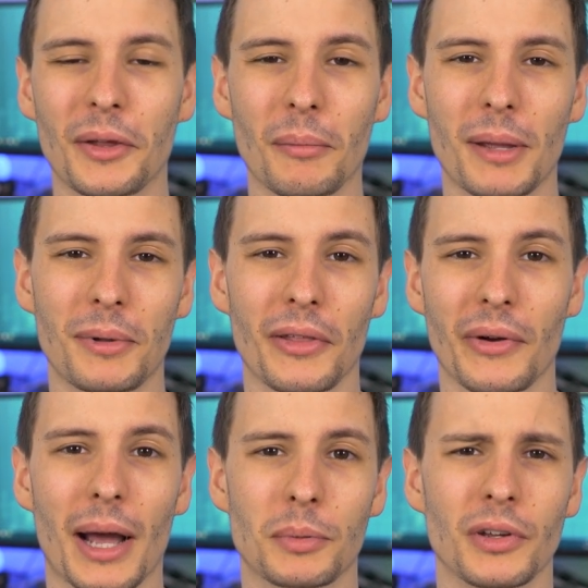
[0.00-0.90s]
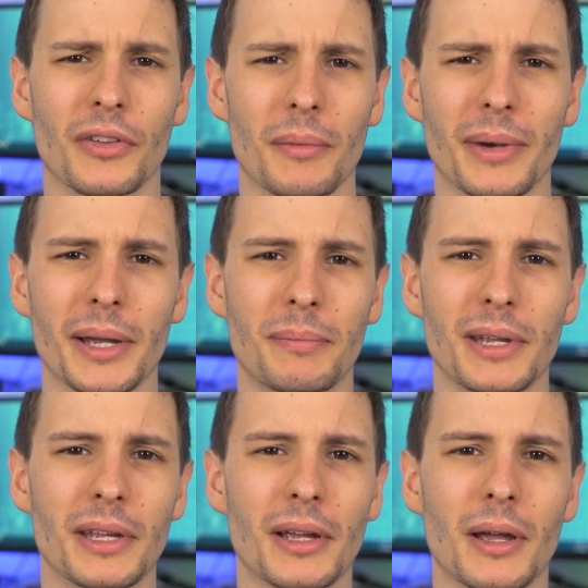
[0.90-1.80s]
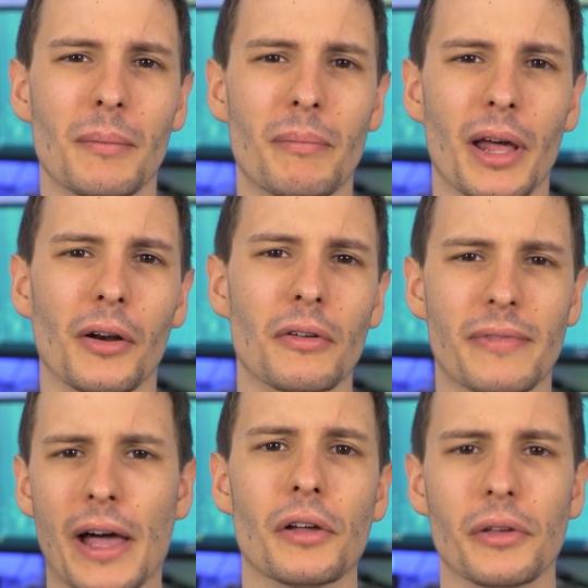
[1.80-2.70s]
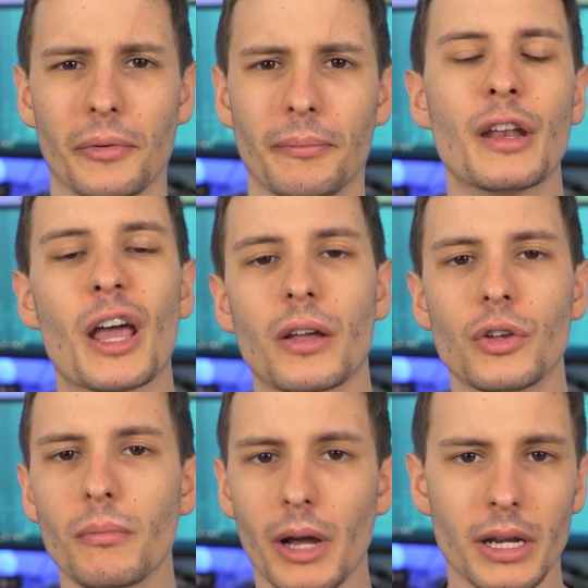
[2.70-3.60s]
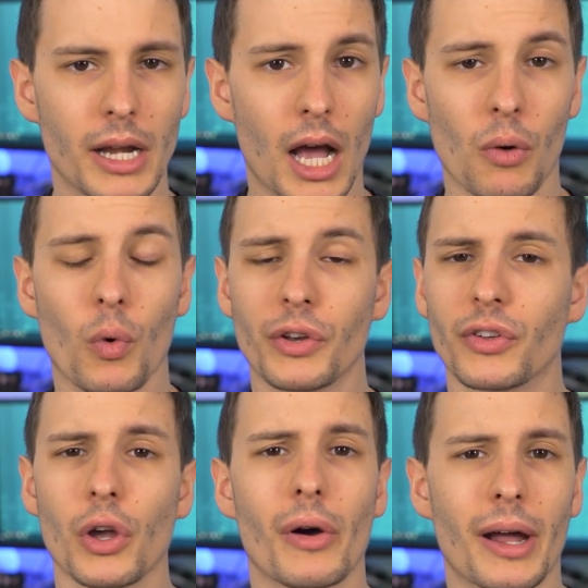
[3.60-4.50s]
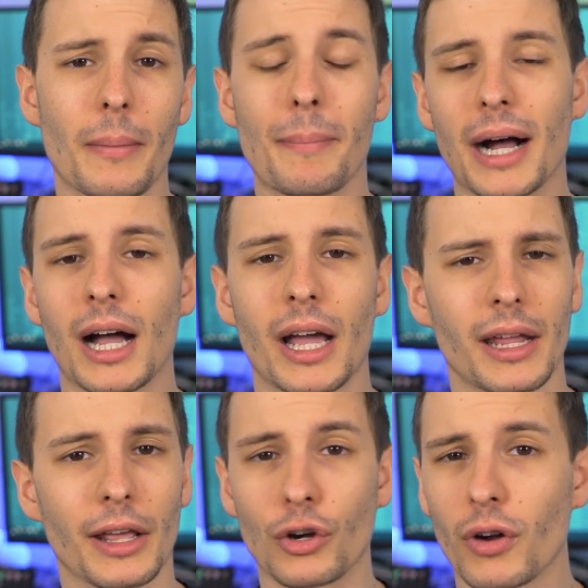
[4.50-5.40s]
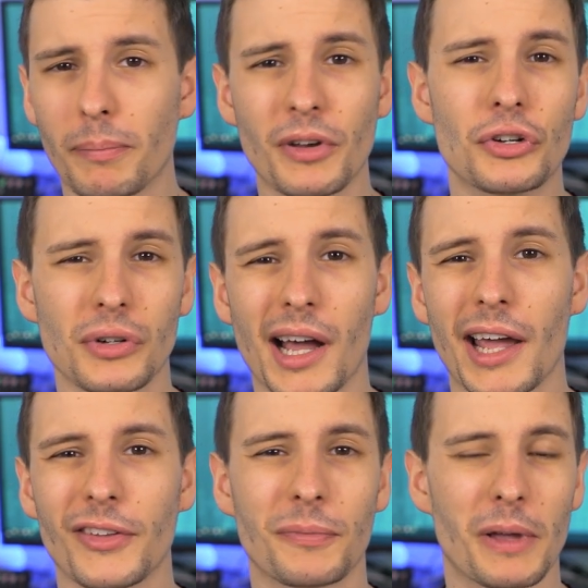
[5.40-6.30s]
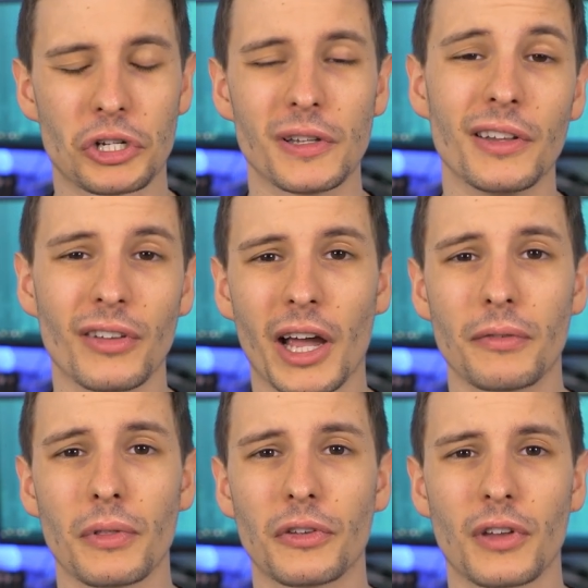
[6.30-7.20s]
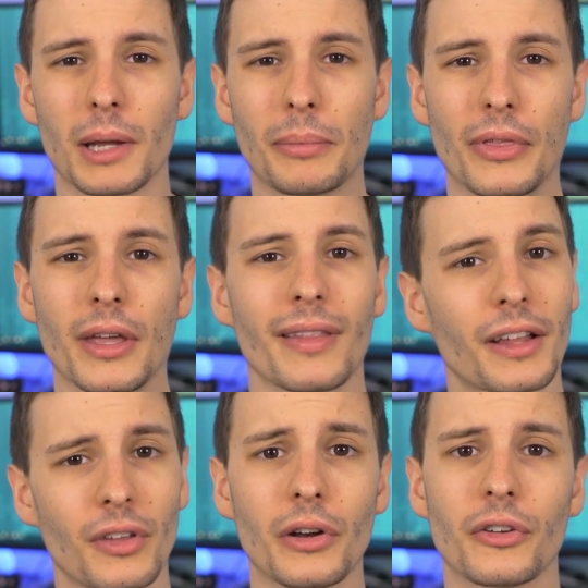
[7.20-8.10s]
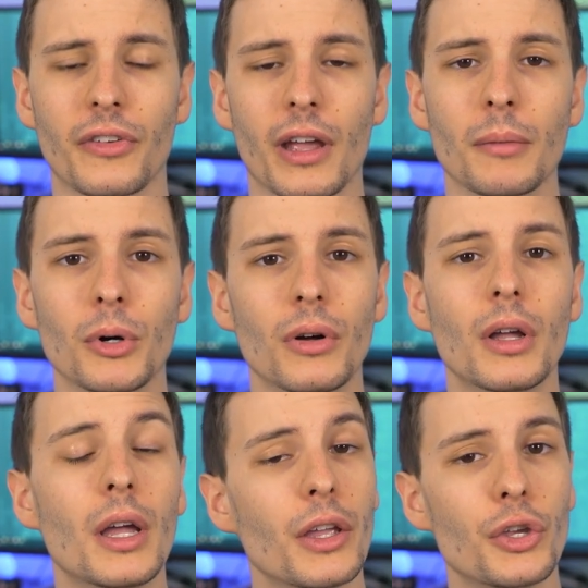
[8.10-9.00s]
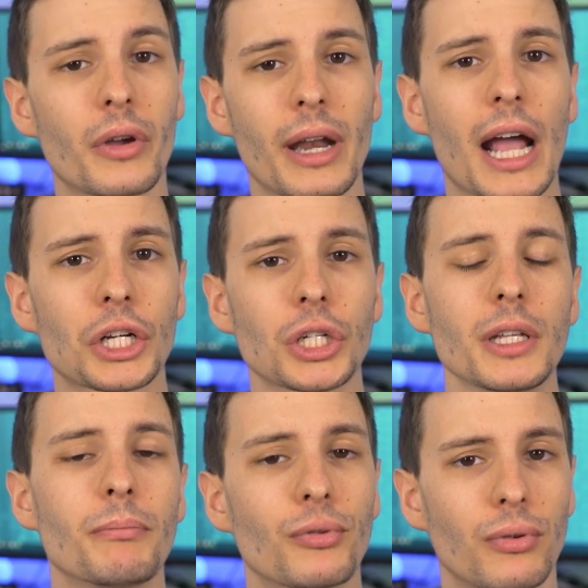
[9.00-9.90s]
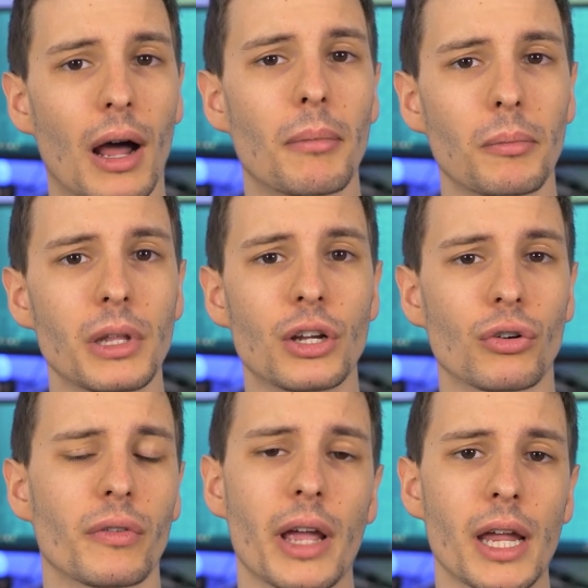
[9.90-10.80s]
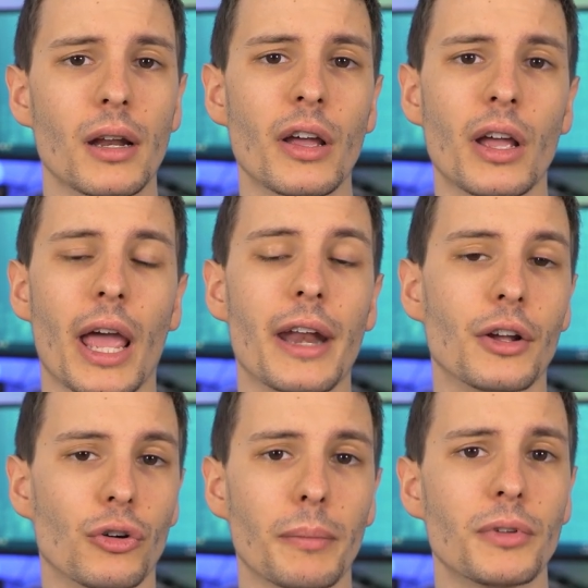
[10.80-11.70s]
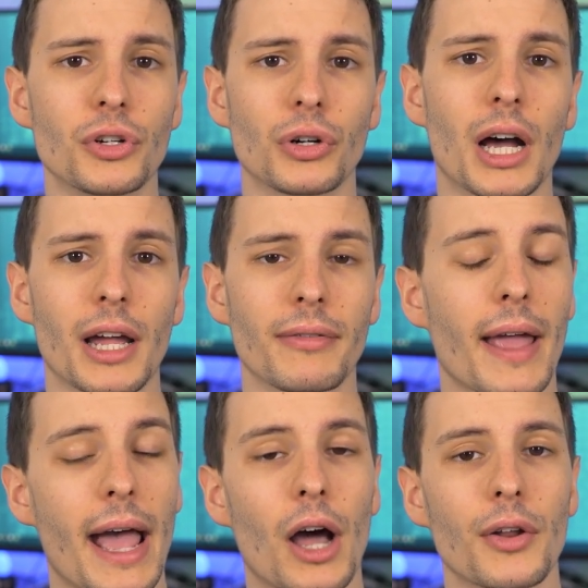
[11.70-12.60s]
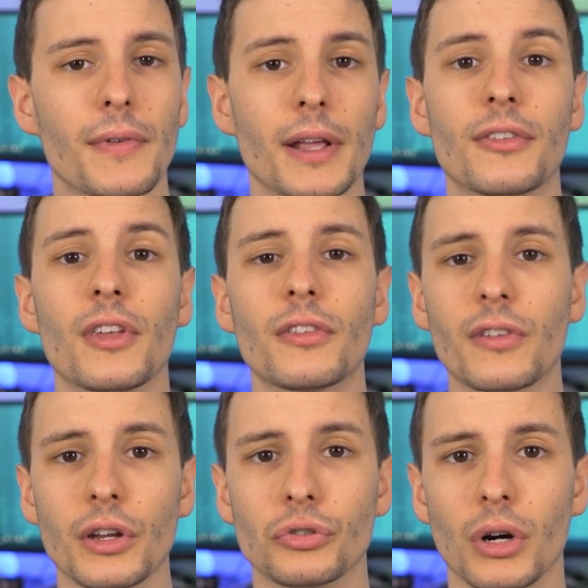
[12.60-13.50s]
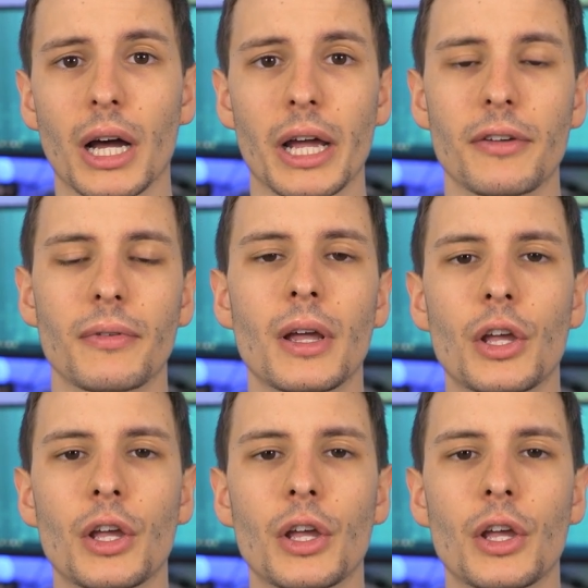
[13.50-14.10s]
There might be other options that might be better value. Now, you might not want to go out and buy an encrypted drive specially designed for this type of thing. That's understandable. You can actually probably create an encrypted drive out of an existing drive